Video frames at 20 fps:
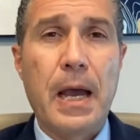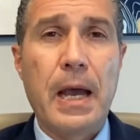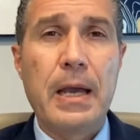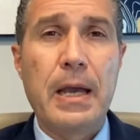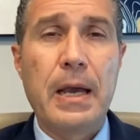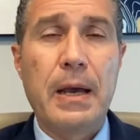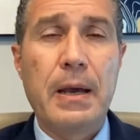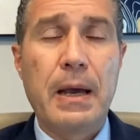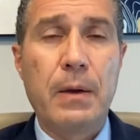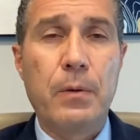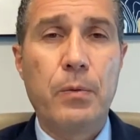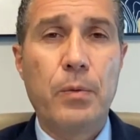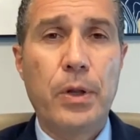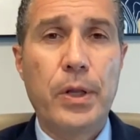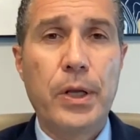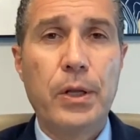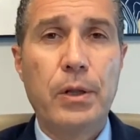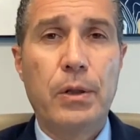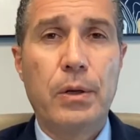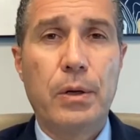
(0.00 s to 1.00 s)
I, I
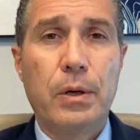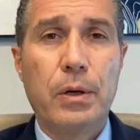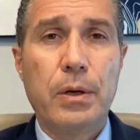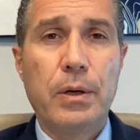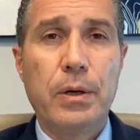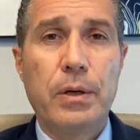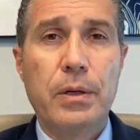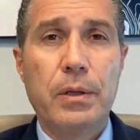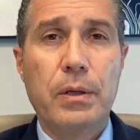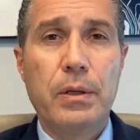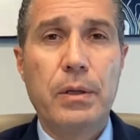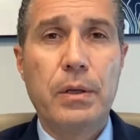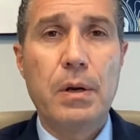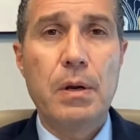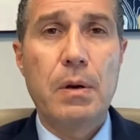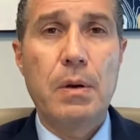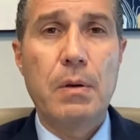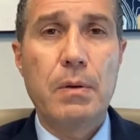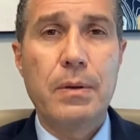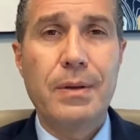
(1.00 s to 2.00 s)
really learned,
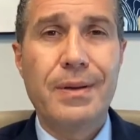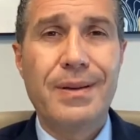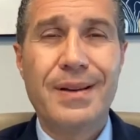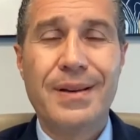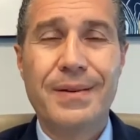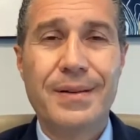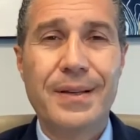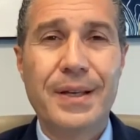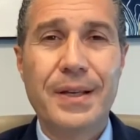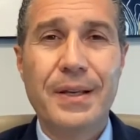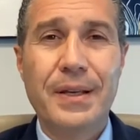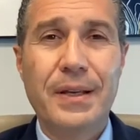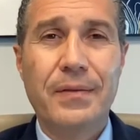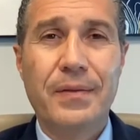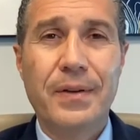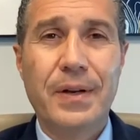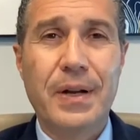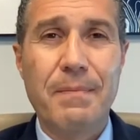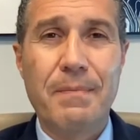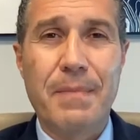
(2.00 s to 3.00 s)
you know,
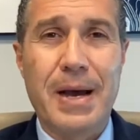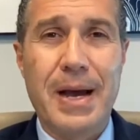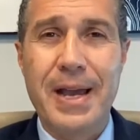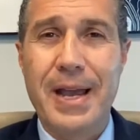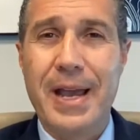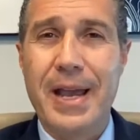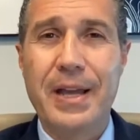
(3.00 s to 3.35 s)
even at my